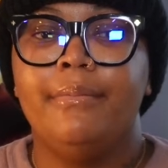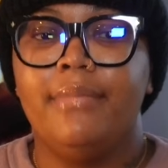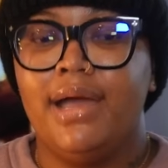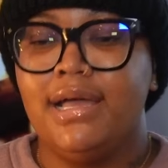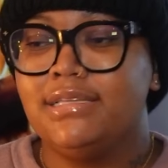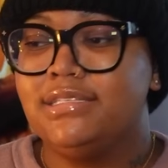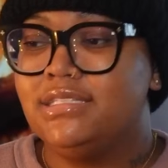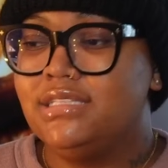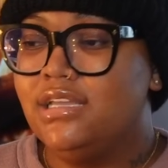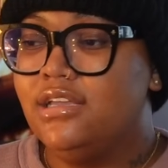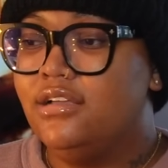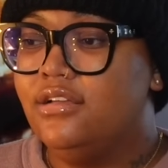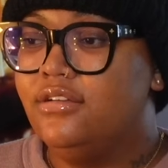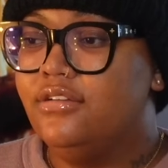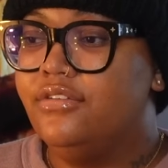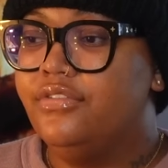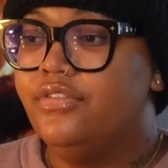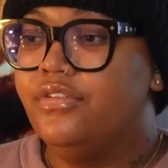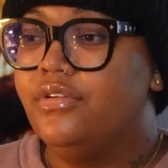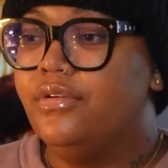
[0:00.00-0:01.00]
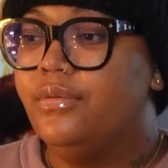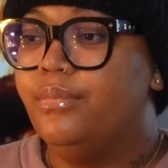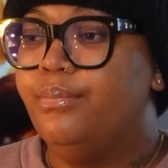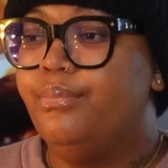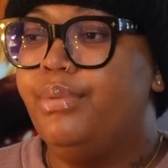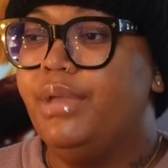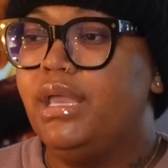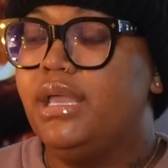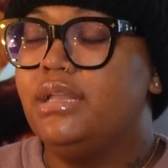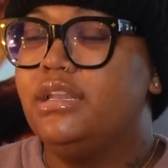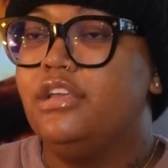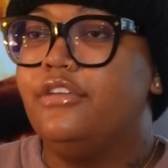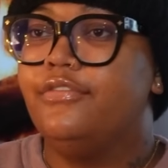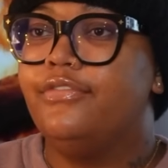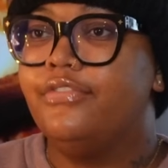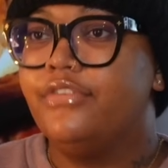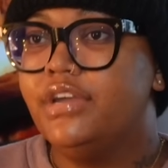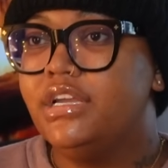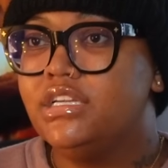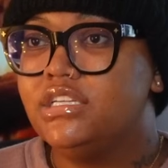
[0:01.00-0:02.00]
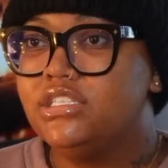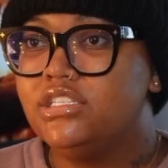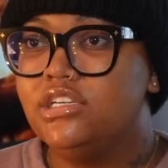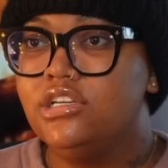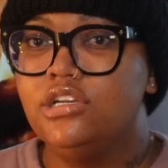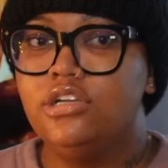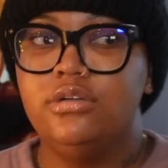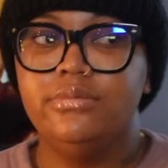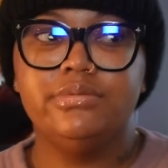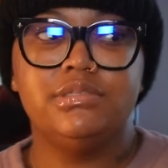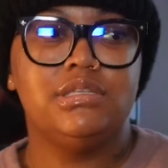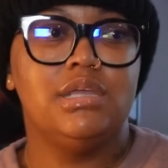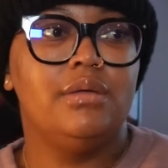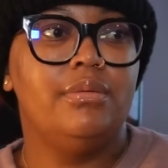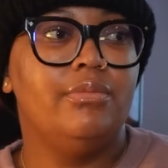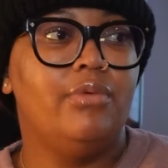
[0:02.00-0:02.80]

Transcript: myself being in friendships,